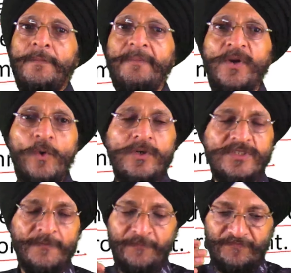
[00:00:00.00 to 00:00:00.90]

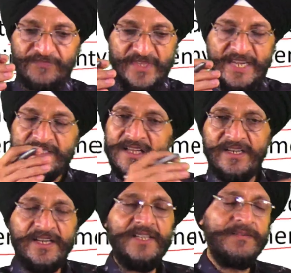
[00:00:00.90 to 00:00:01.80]
because, as
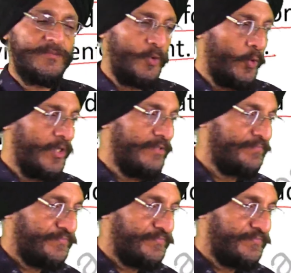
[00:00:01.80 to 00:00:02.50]
already told